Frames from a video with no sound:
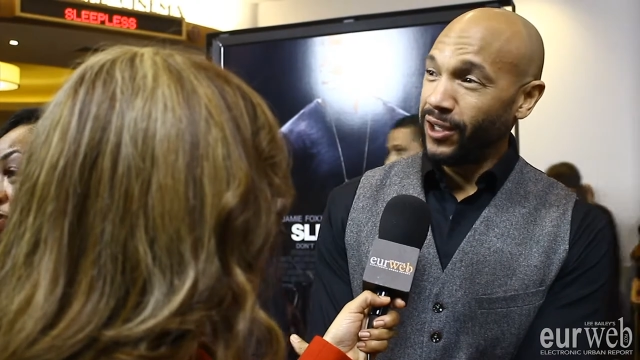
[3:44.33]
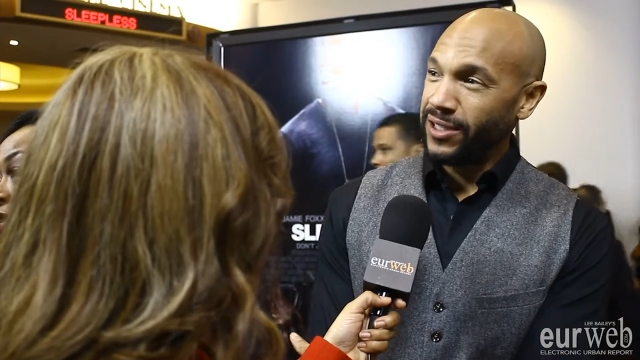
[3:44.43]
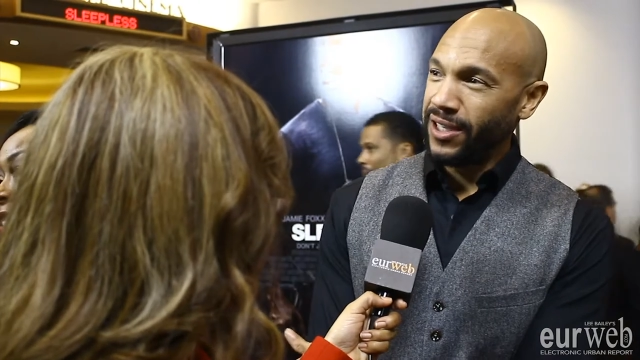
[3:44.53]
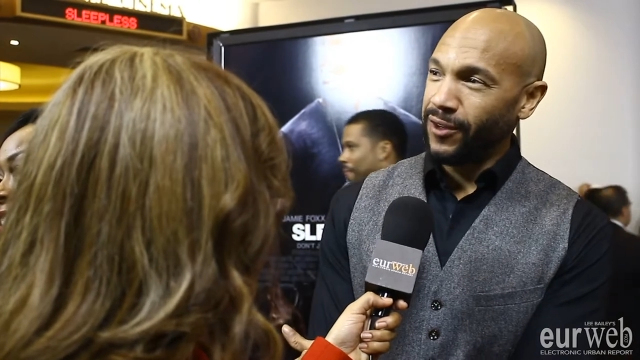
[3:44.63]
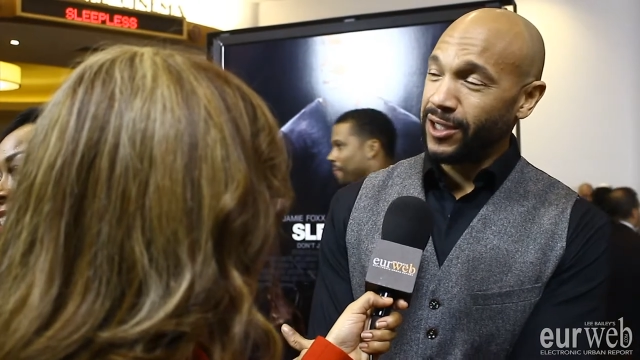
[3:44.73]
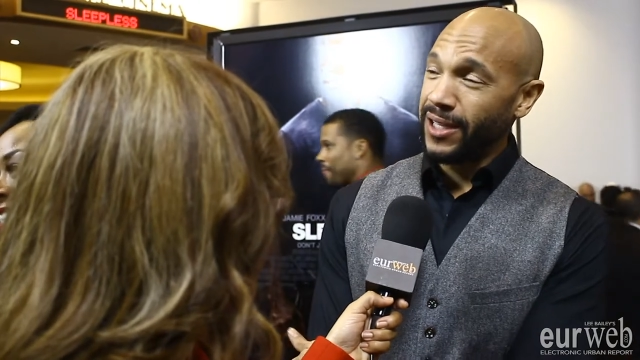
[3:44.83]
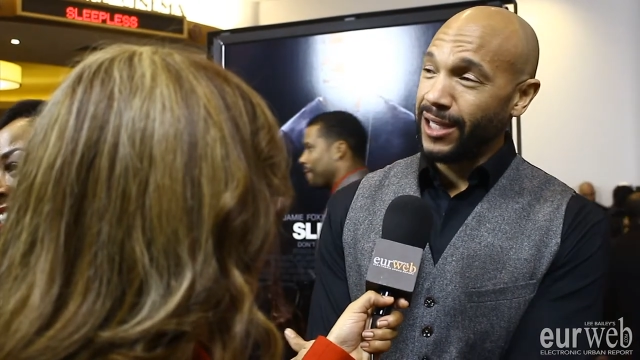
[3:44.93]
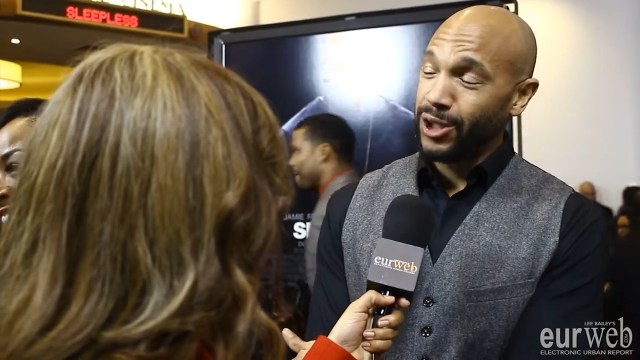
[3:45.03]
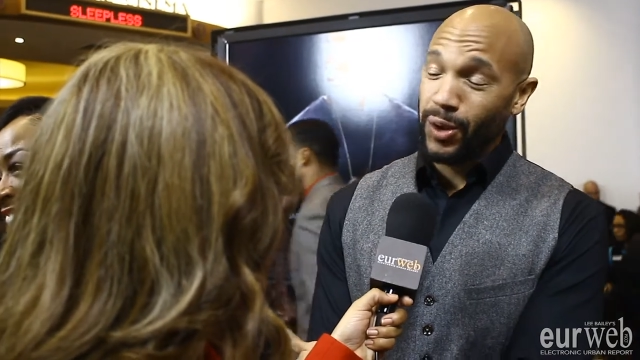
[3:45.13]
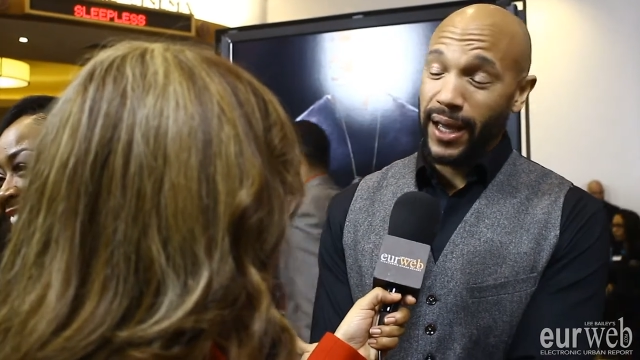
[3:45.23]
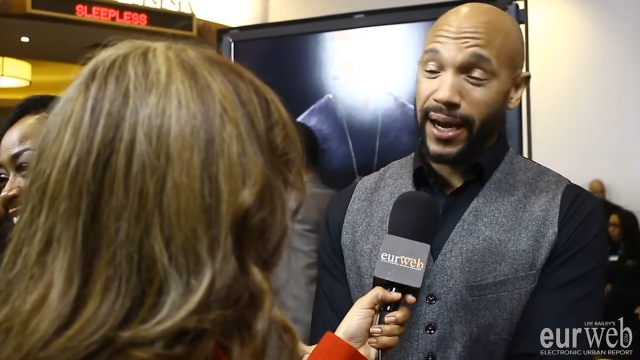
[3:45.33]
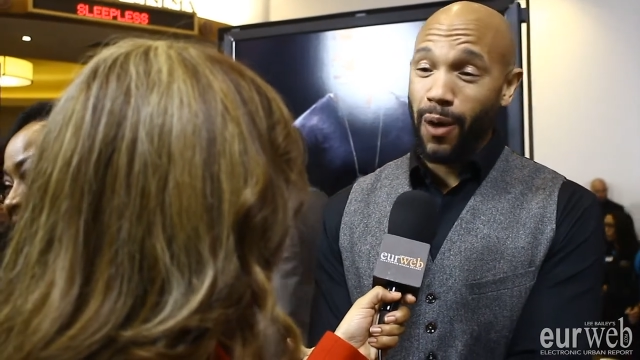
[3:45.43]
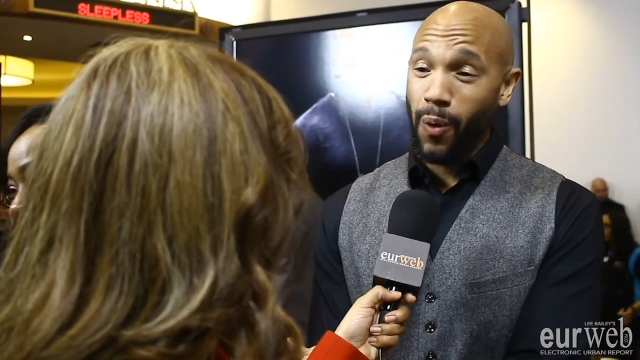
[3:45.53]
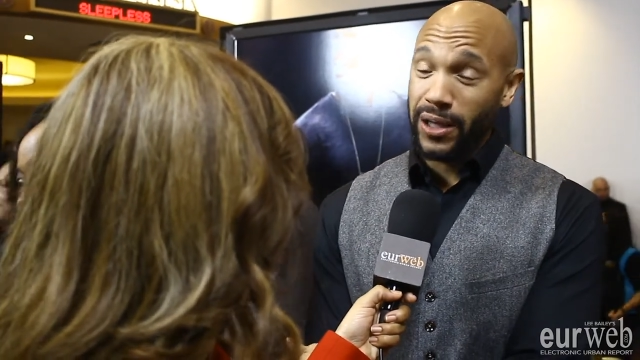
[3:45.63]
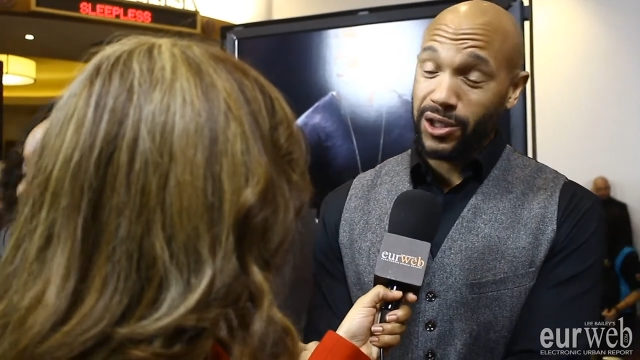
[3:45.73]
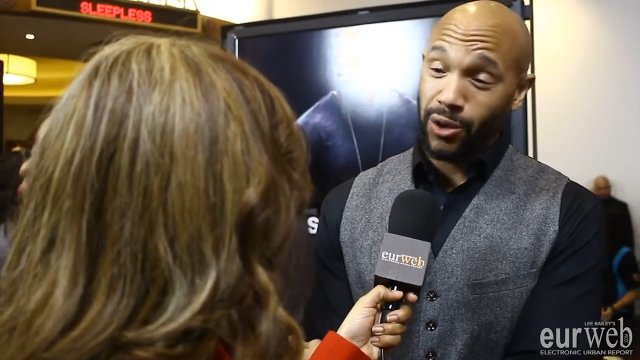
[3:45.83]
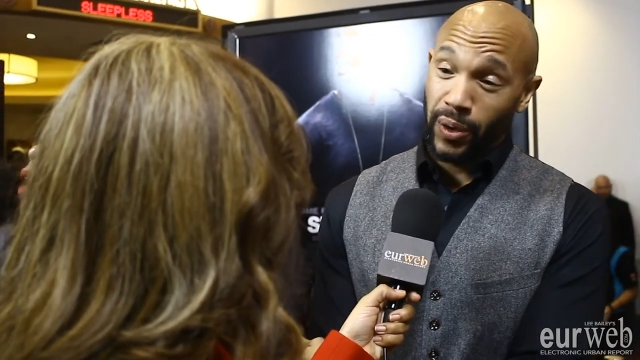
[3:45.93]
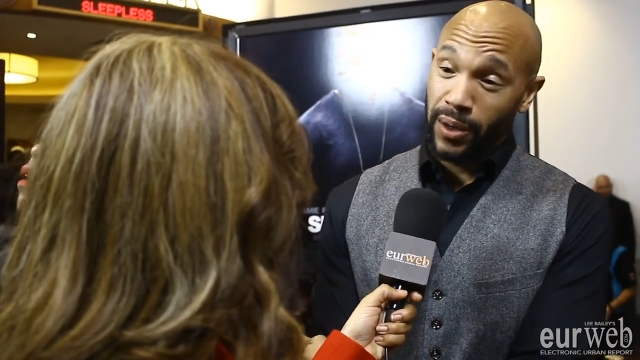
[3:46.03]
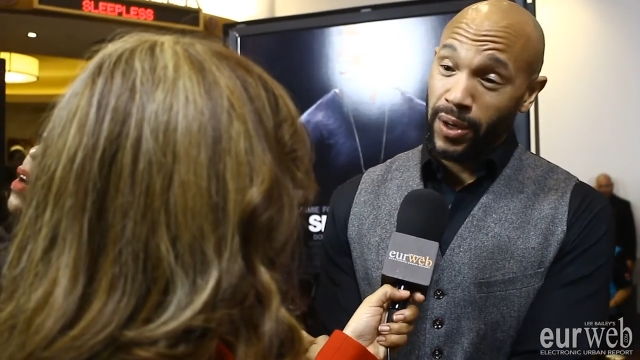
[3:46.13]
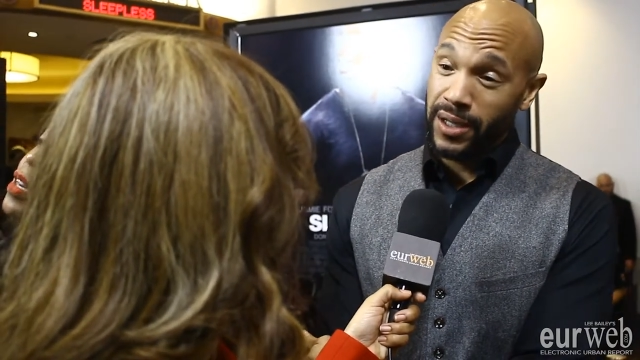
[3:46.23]
if it's if it's not too late, I'll watch the
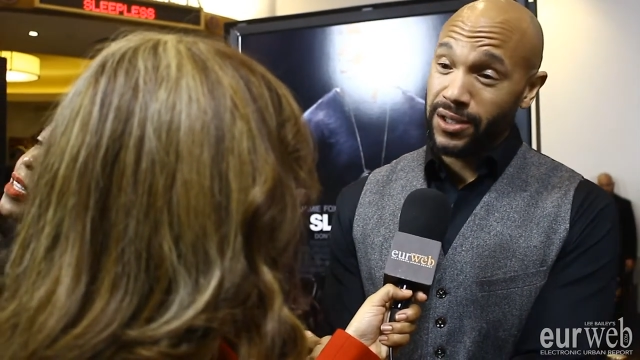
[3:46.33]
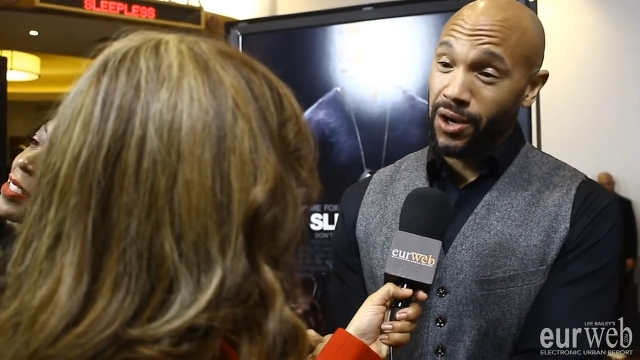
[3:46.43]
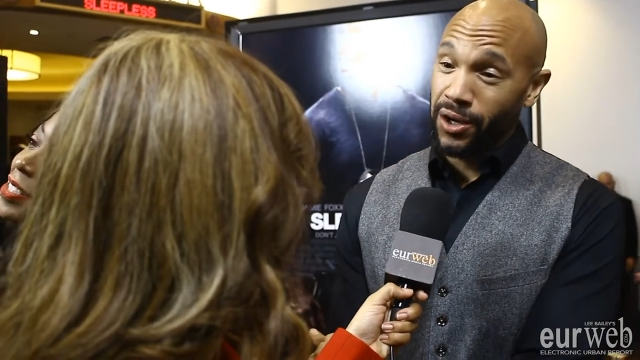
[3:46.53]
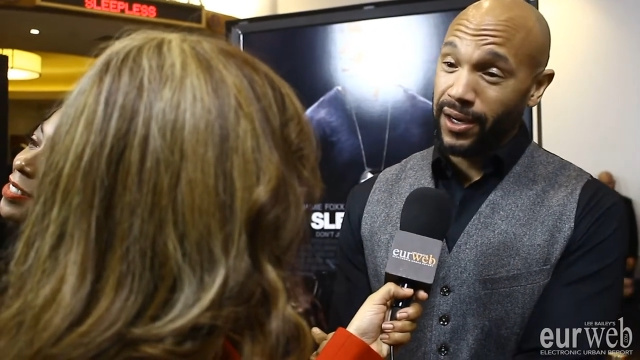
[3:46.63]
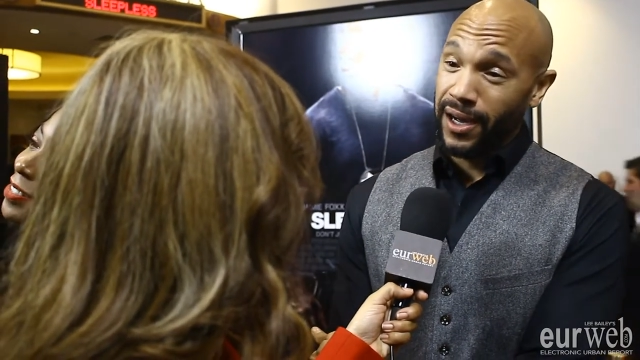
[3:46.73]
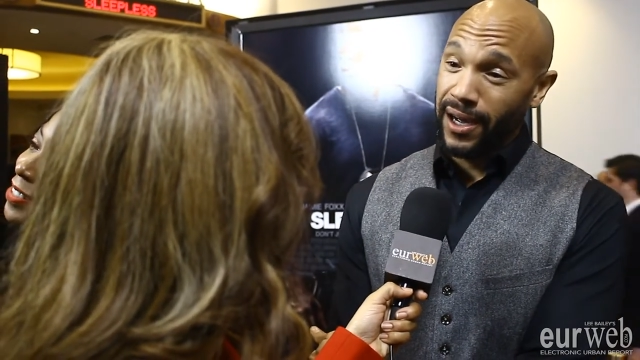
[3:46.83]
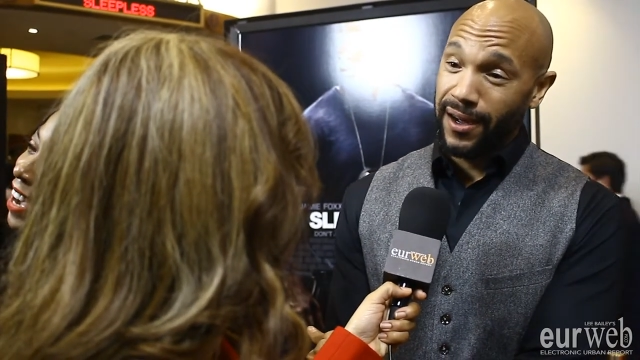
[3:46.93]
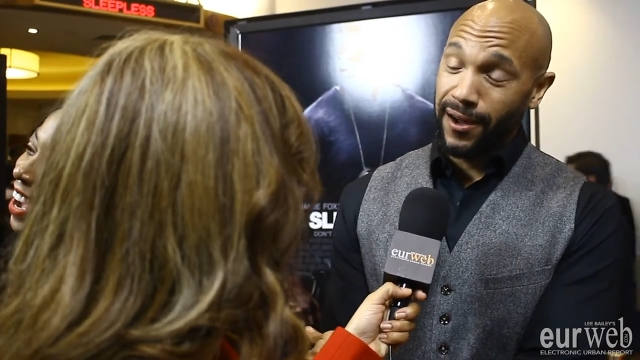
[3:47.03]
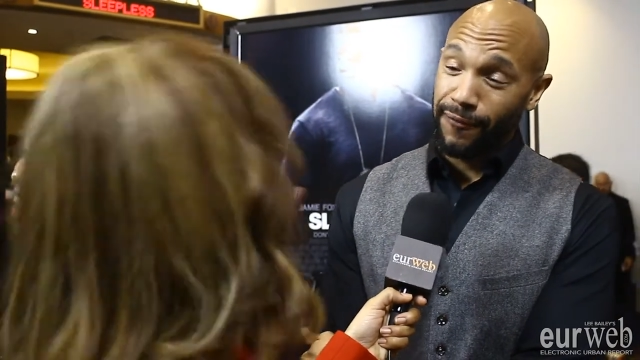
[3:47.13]
reruns on uh,